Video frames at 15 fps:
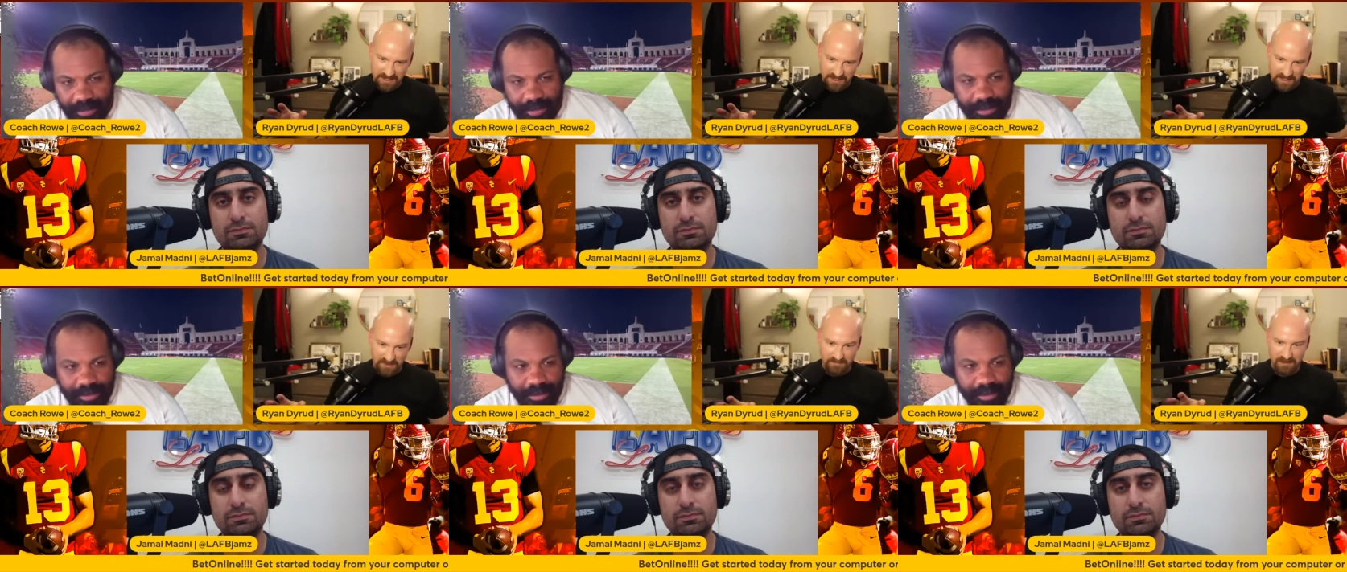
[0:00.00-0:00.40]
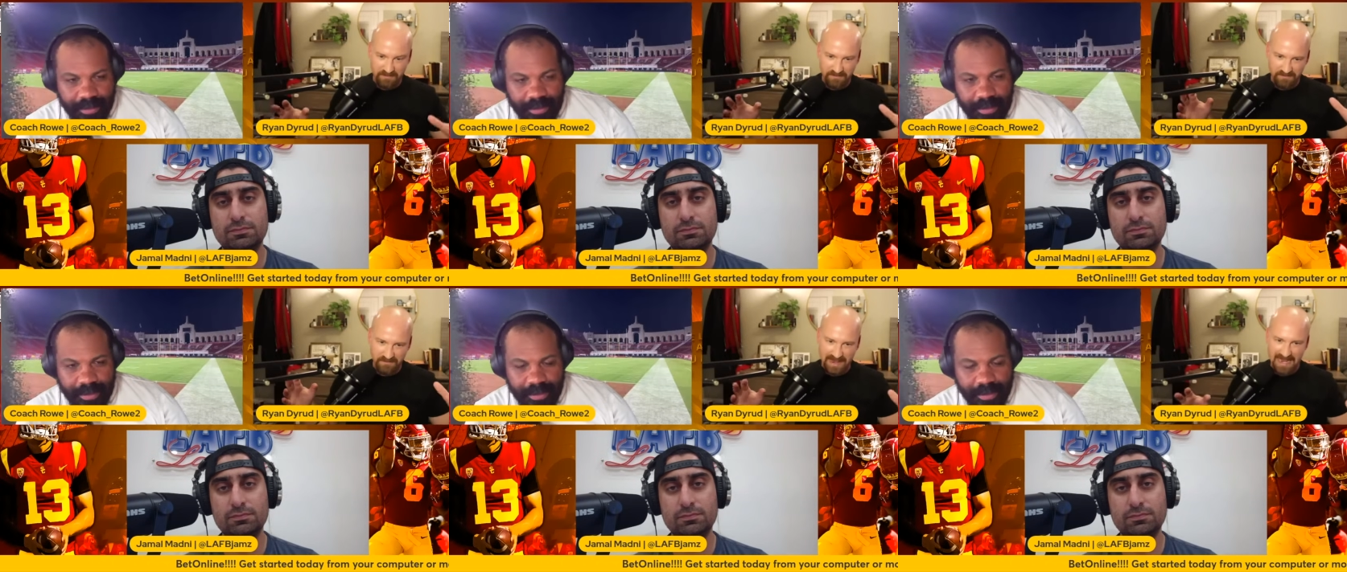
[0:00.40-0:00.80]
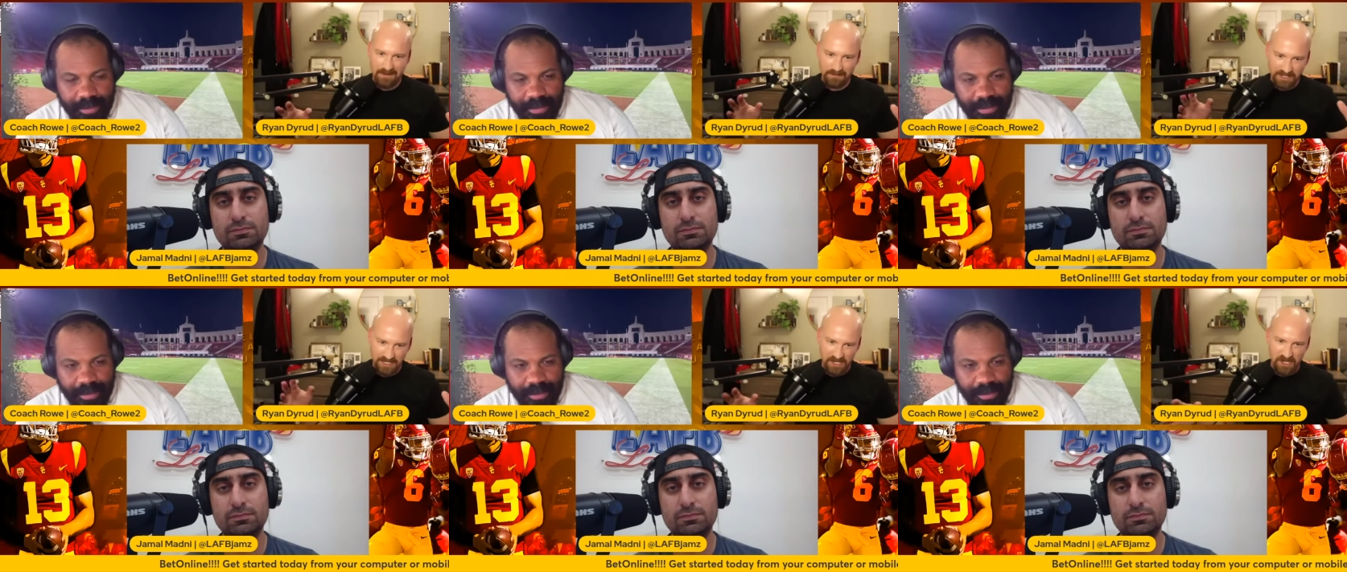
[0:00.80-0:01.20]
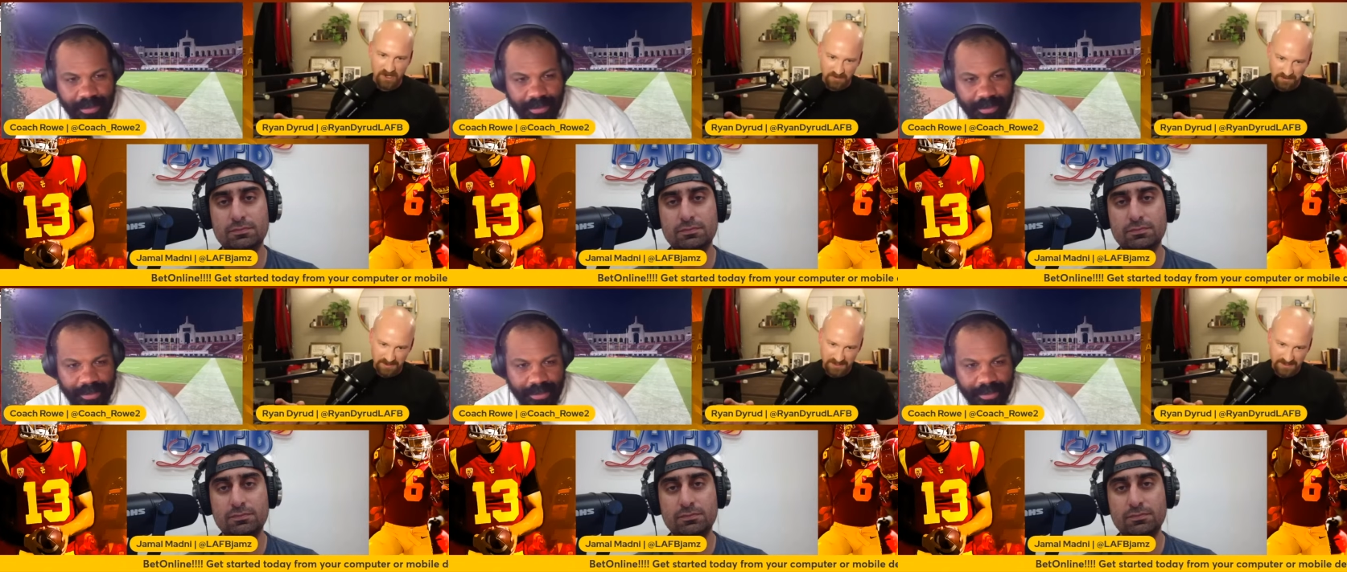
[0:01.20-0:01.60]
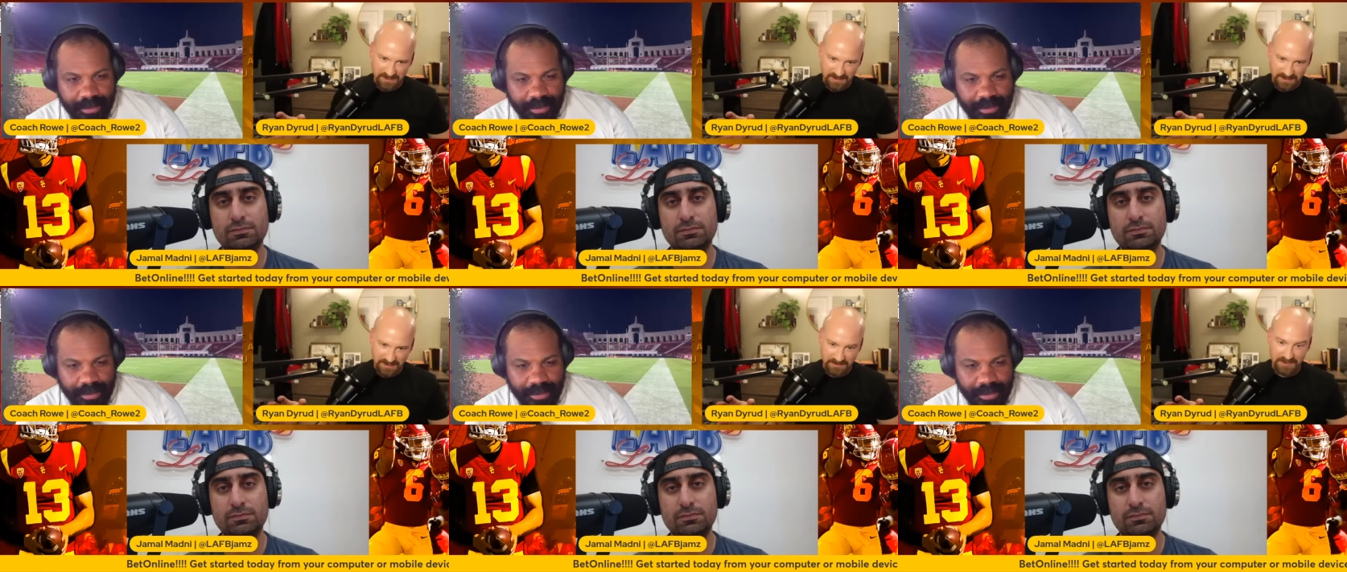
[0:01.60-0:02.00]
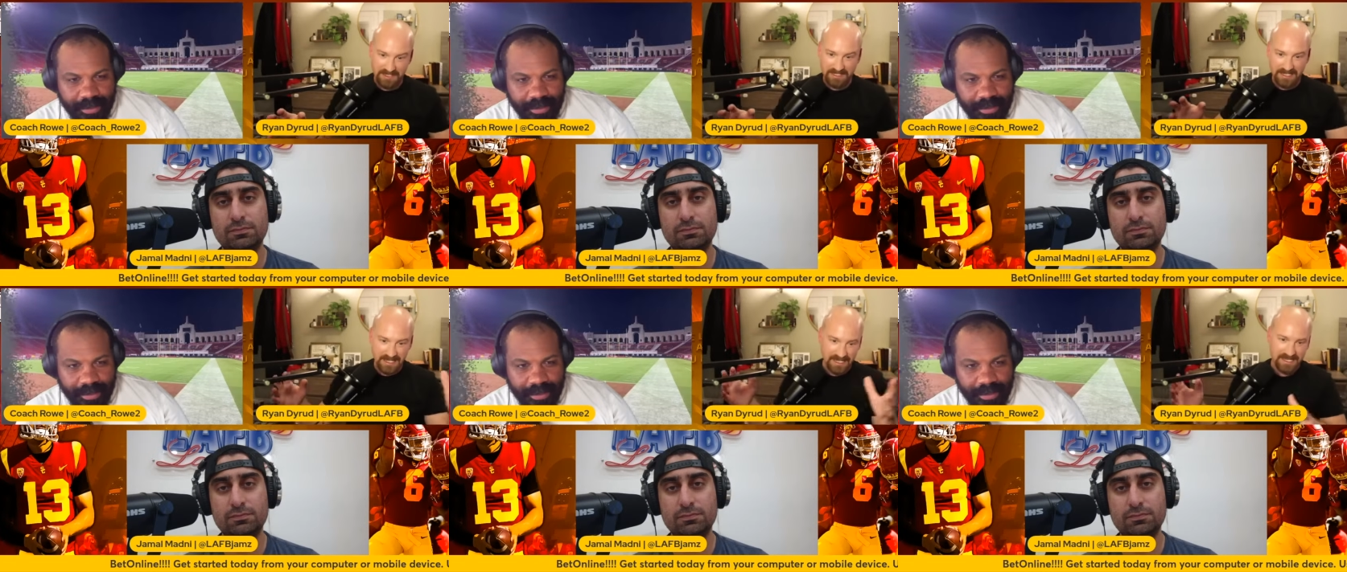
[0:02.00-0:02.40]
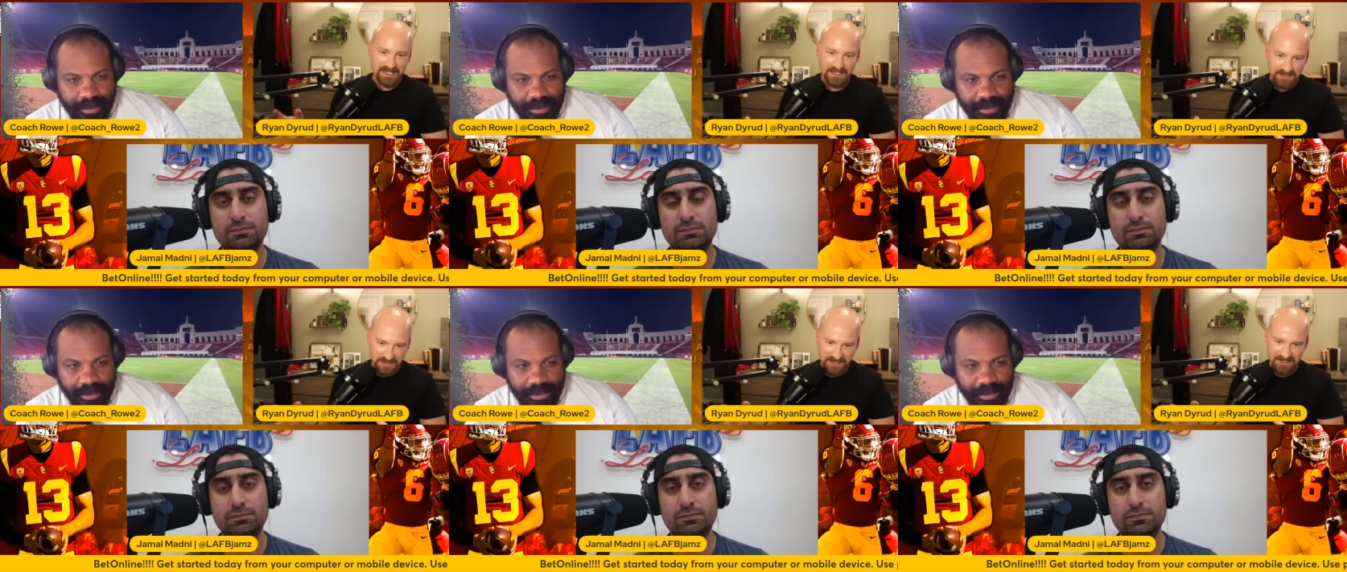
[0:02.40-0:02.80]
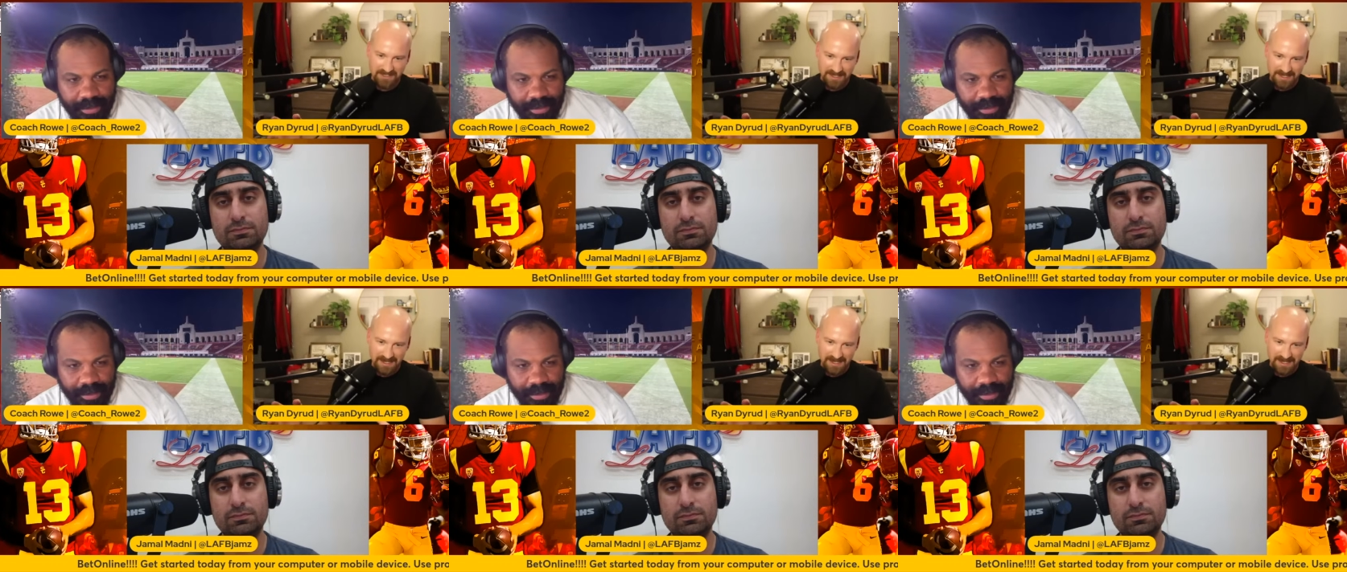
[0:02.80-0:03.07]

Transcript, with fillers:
Speaker 1: that have been family owned that the kids